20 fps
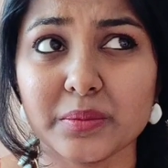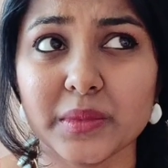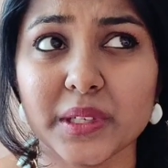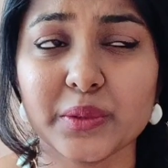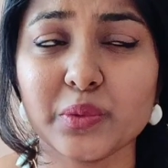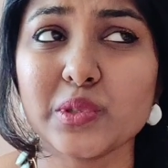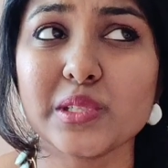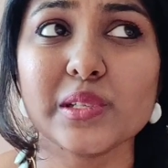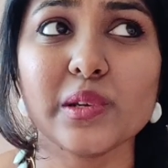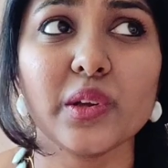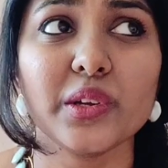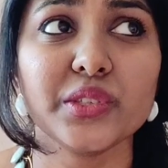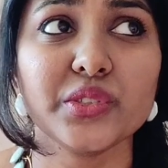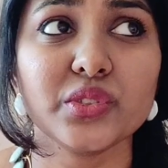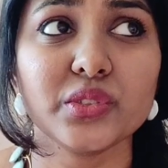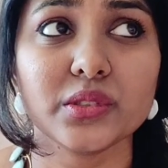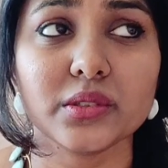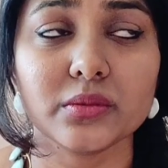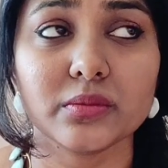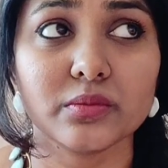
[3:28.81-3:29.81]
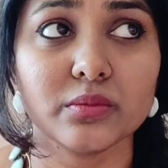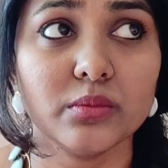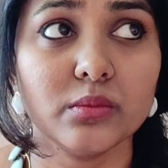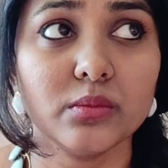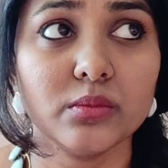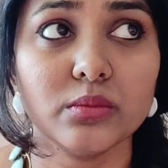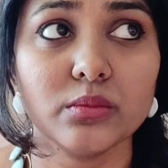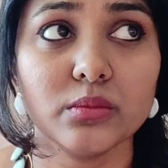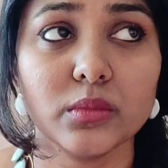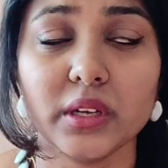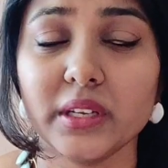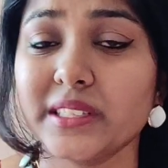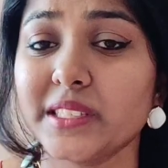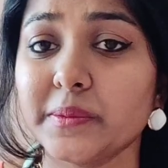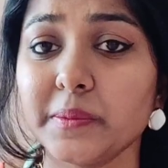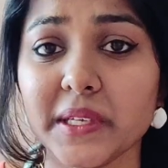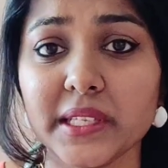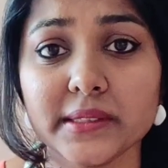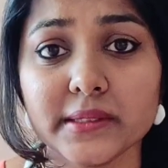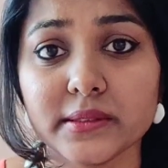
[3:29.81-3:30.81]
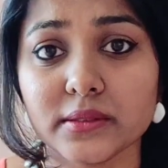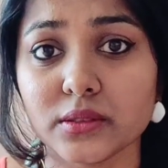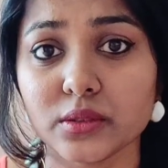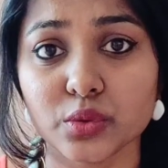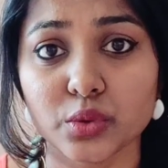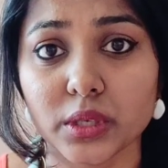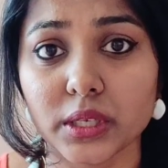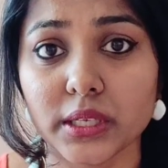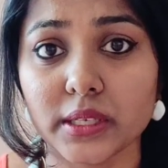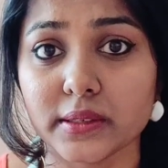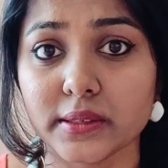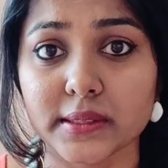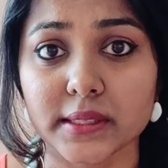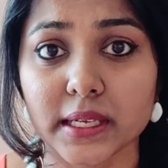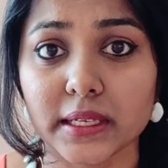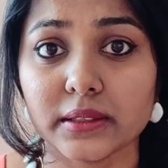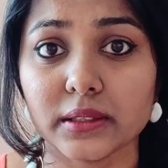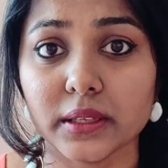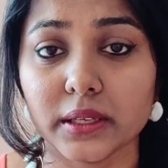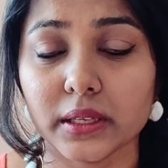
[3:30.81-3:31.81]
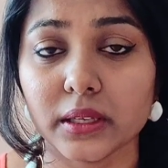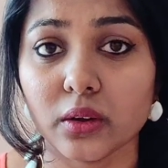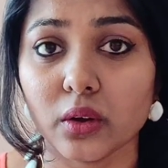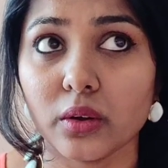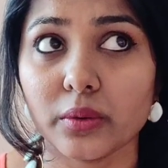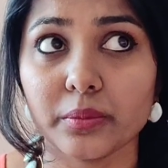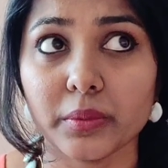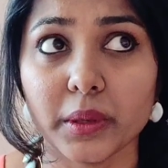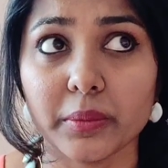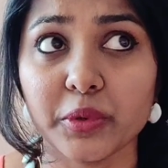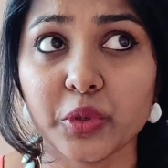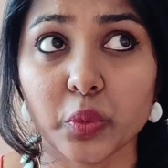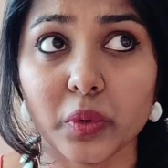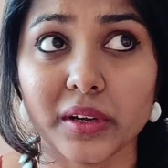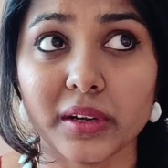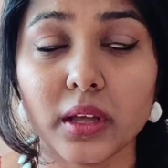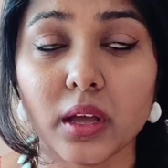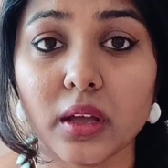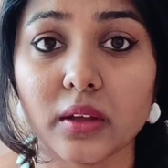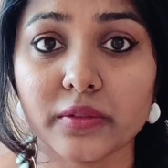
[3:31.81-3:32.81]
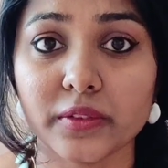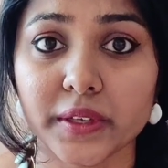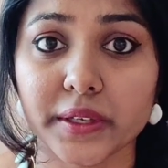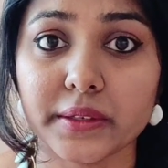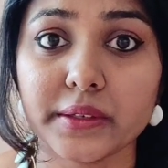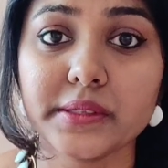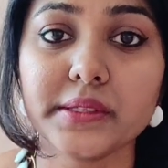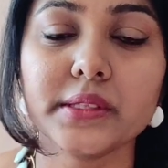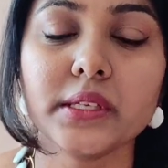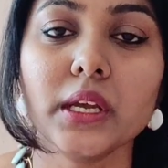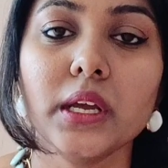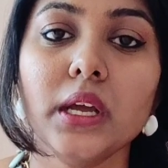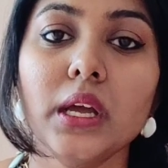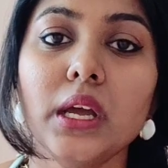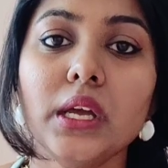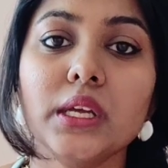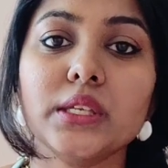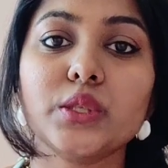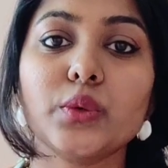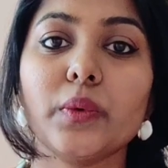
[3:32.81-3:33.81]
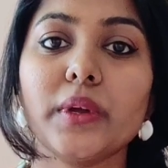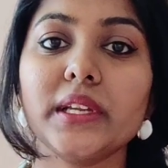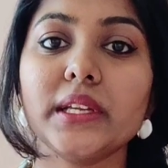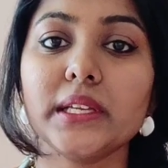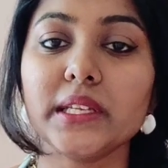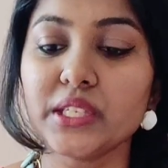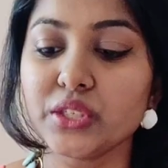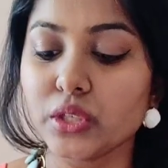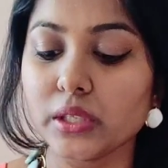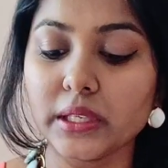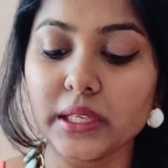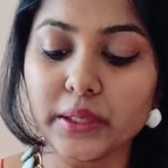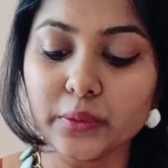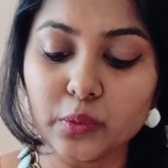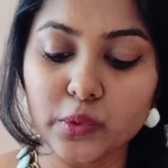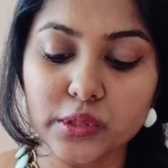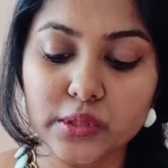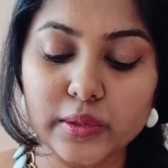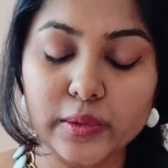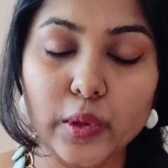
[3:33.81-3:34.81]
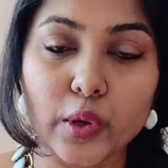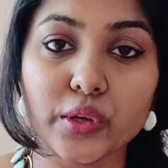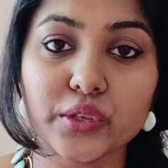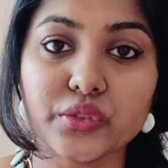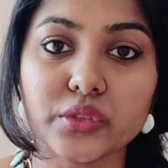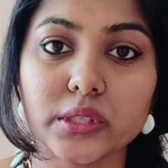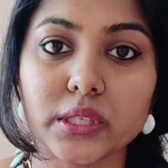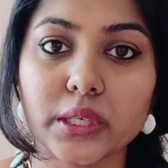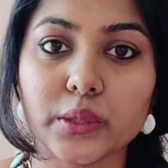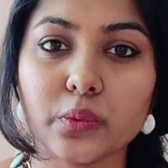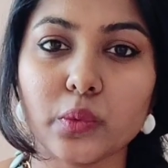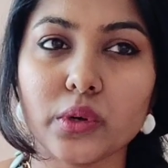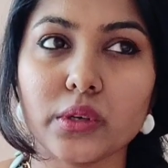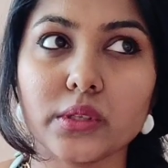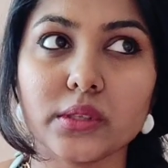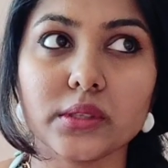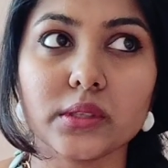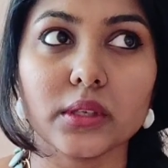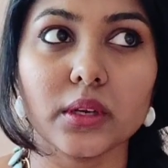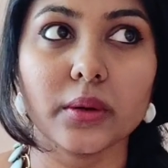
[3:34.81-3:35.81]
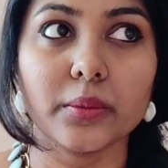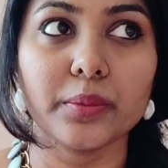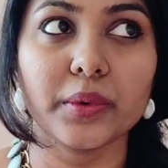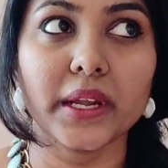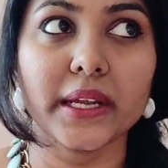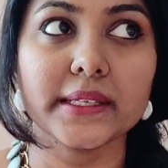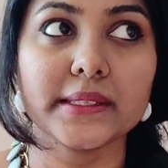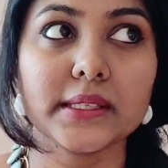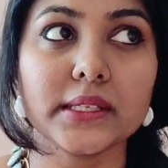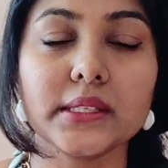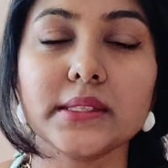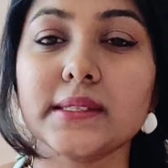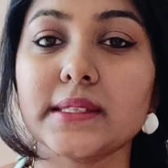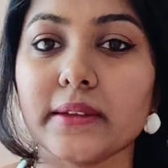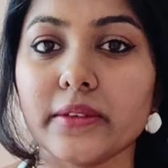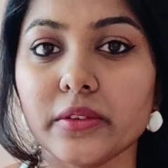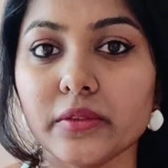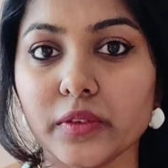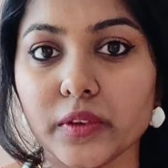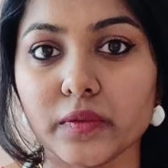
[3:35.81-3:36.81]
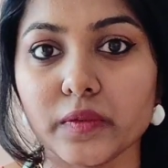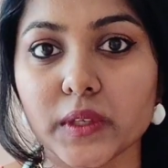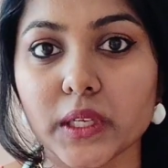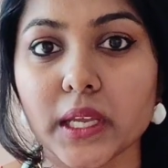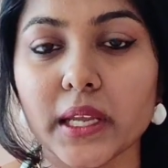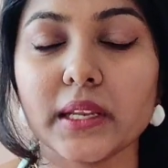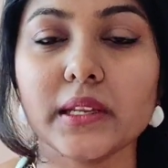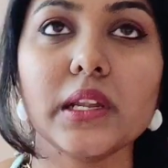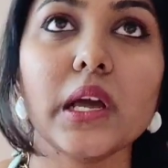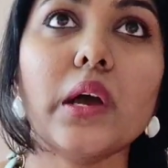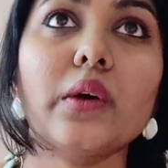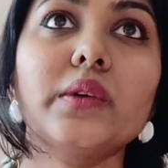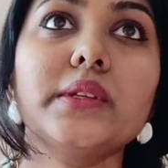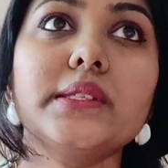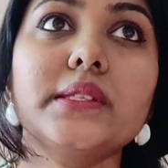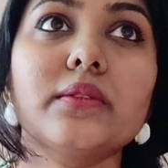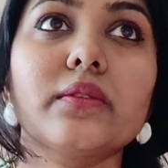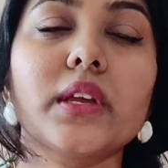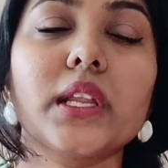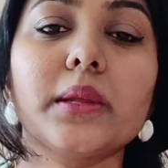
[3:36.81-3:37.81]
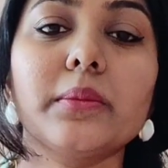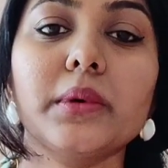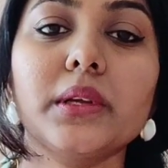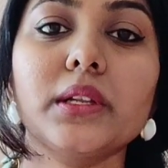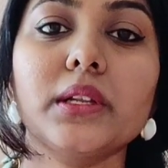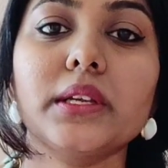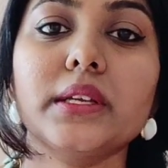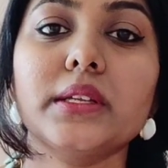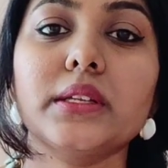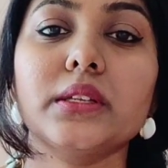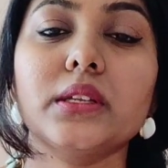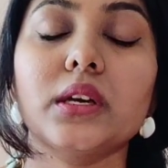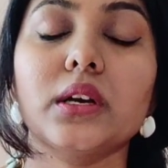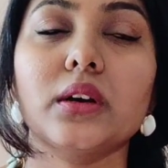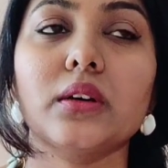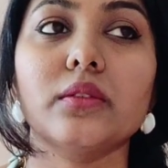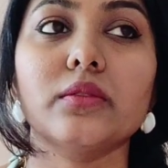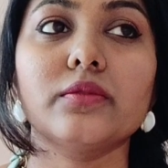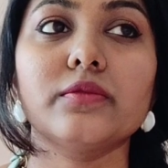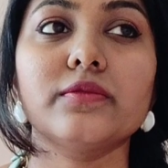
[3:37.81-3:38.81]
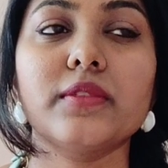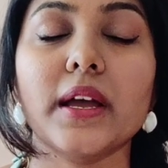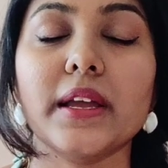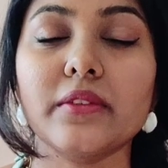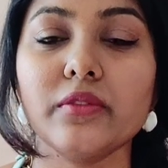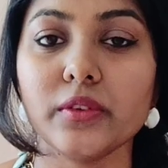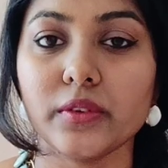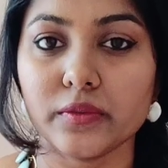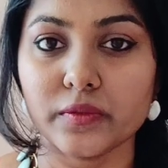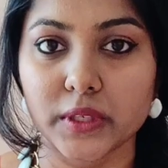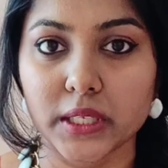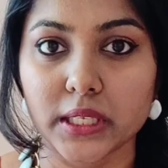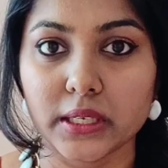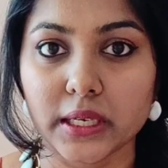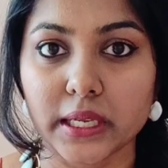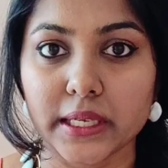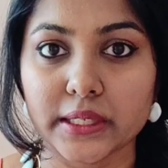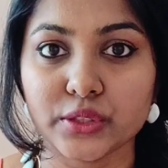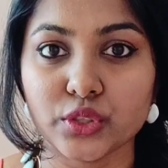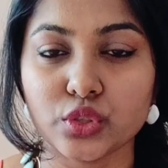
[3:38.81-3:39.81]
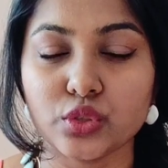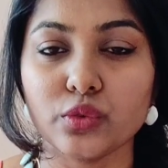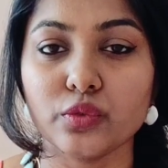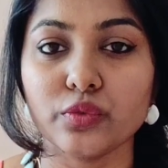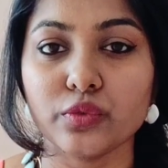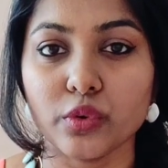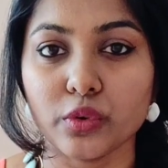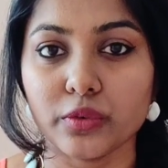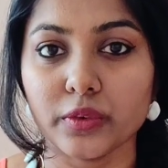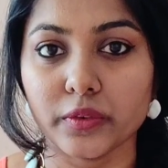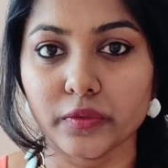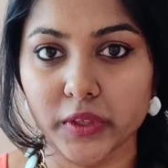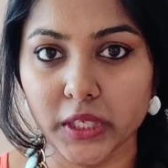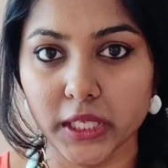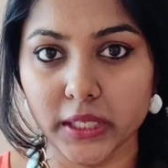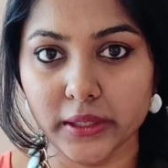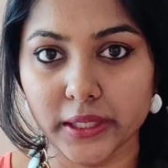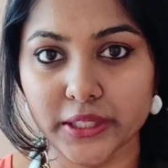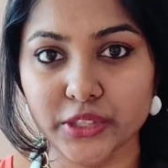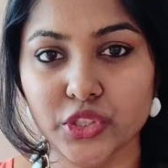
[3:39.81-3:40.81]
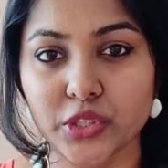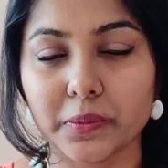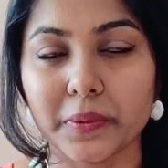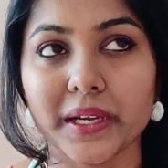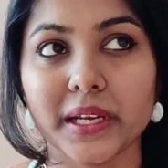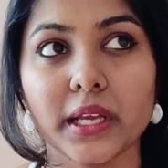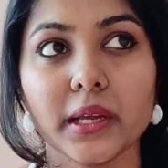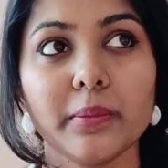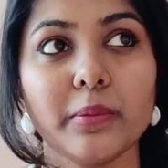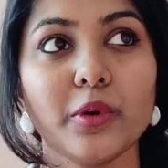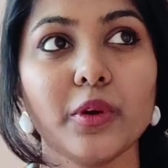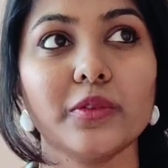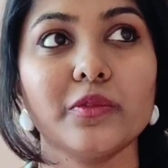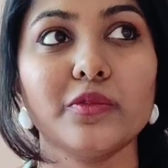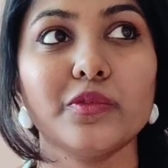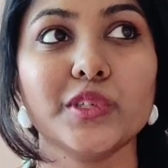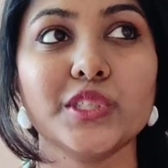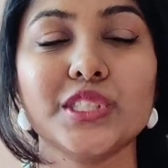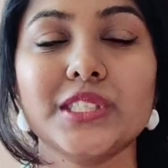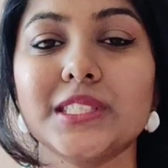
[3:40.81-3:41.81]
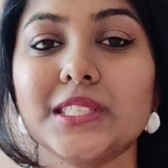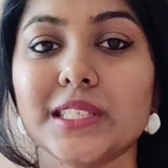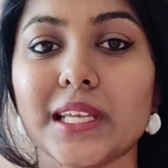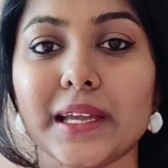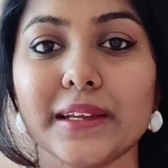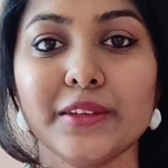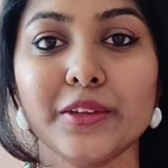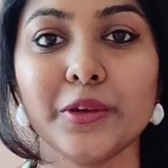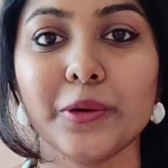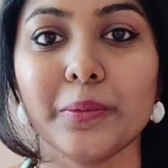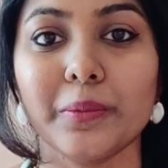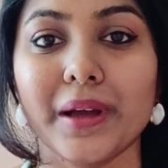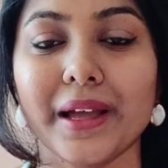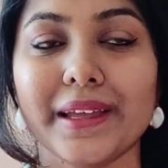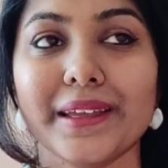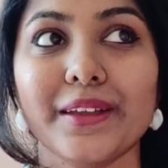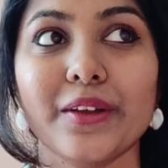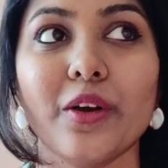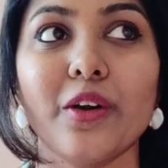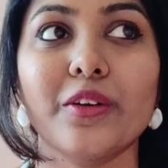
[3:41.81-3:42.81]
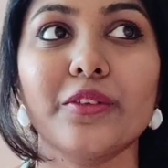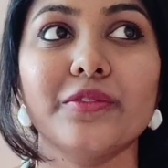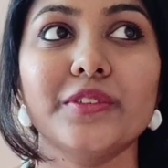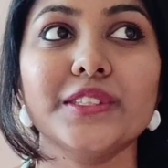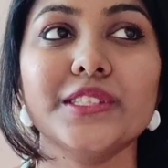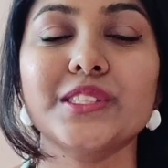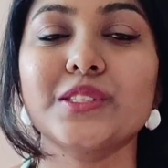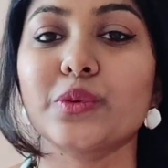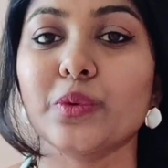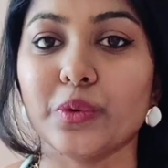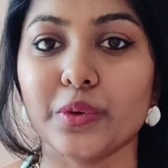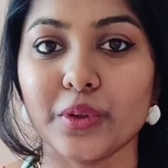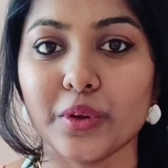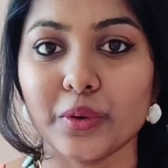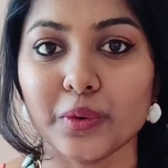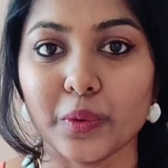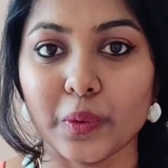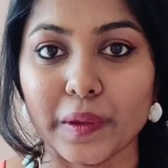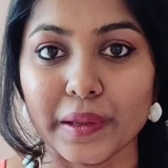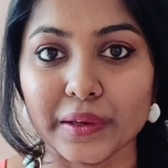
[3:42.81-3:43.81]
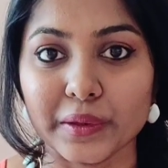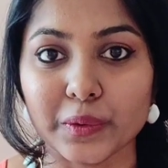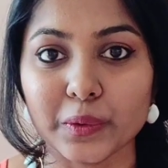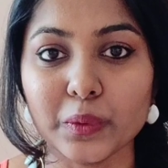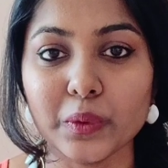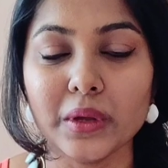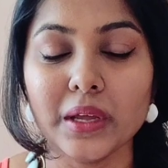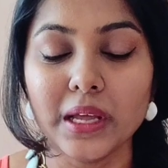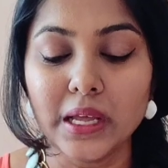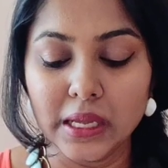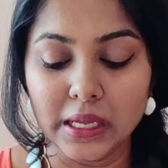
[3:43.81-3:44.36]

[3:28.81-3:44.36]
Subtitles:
It was launched. It's been 3 years, I think, or maybe 2.5 years. So when initially it was launched, it was pricing 750, and now it's available in 550 range to 450 range, depending upon which site you're buying or which store you're going to.